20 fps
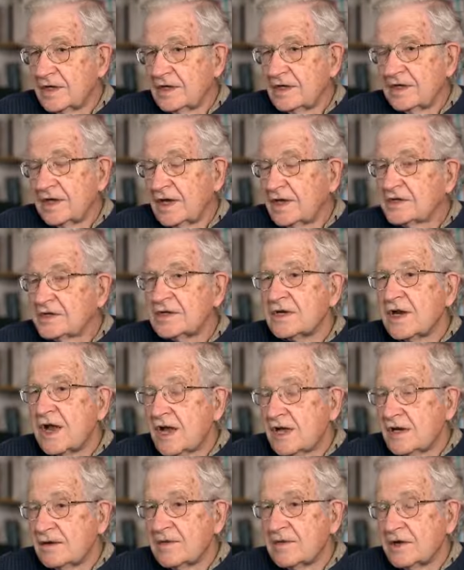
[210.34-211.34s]
as an
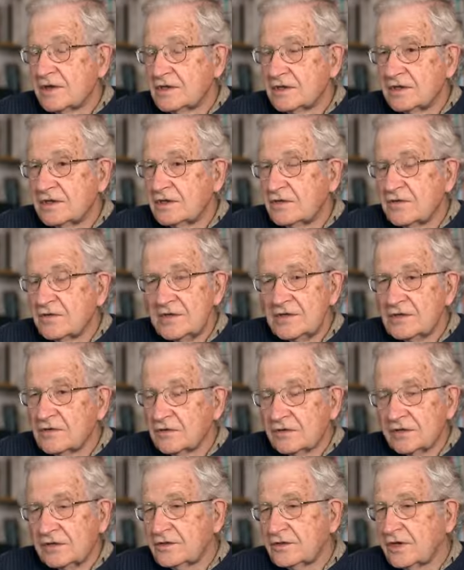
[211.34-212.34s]
atomized
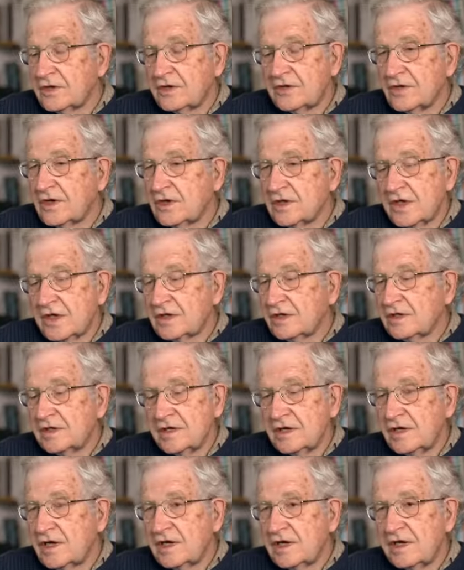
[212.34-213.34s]
individual, so you're unlikely
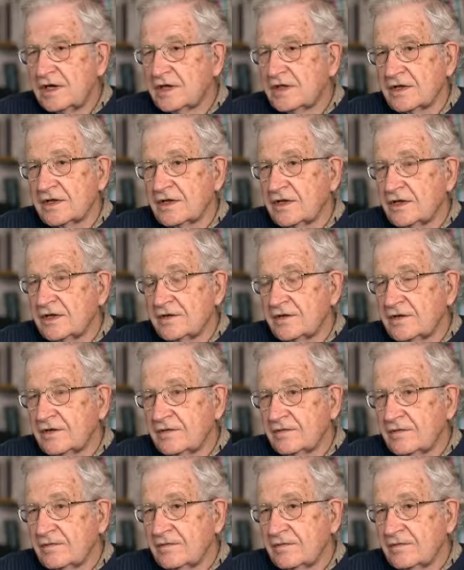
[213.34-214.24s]
to get anything out of it.